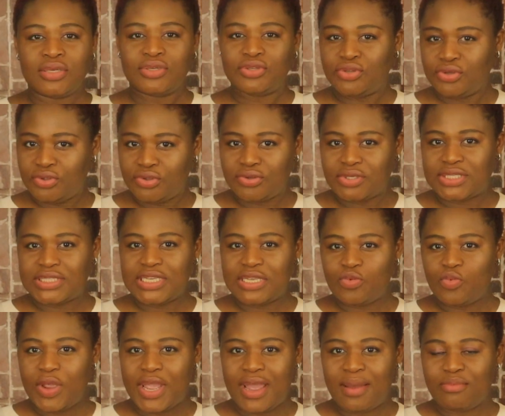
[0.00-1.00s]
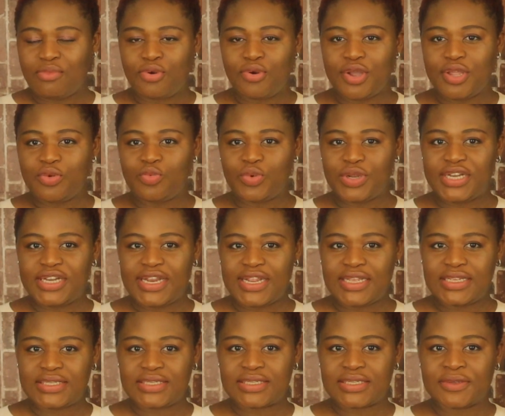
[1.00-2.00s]
Do you see where I'm going with
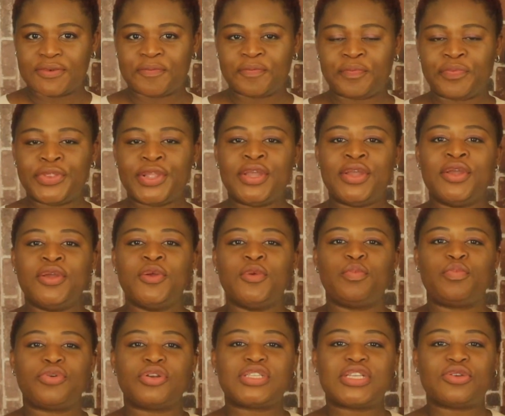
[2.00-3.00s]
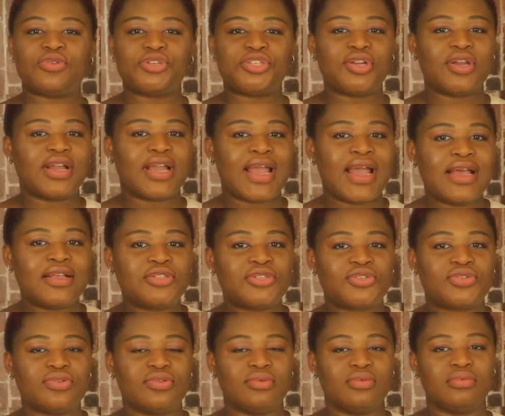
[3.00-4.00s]
this? Prosecution
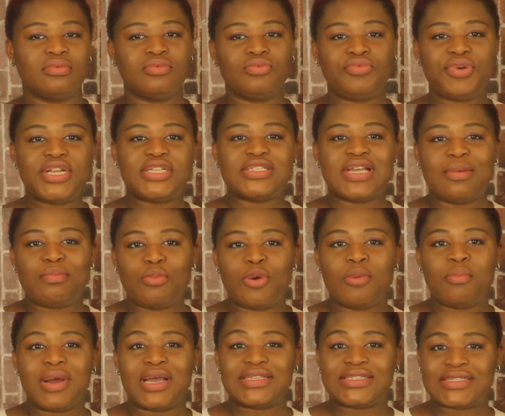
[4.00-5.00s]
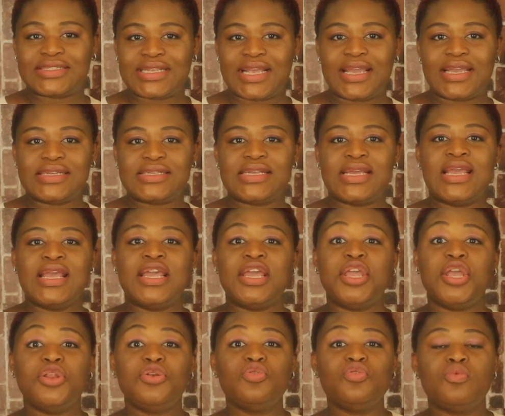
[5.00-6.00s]
counsel Rita Moma said
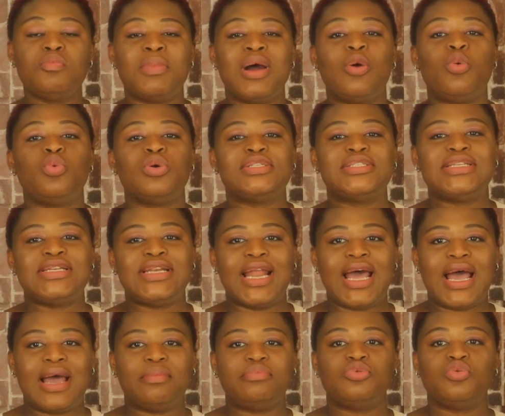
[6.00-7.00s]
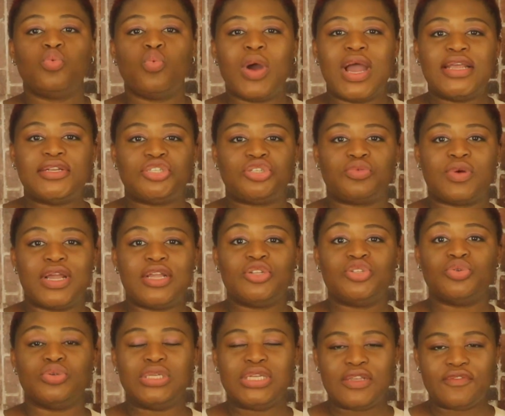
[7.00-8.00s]
Enuma was nabbed while trying
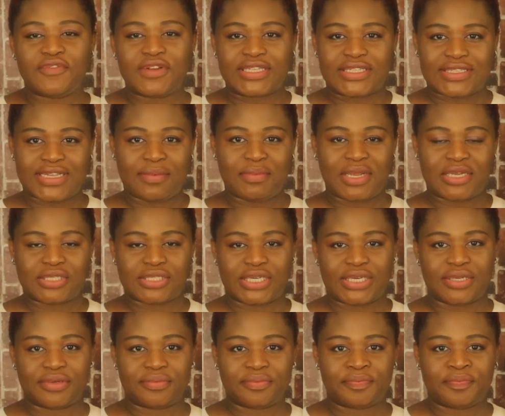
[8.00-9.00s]
to leave the cemetery.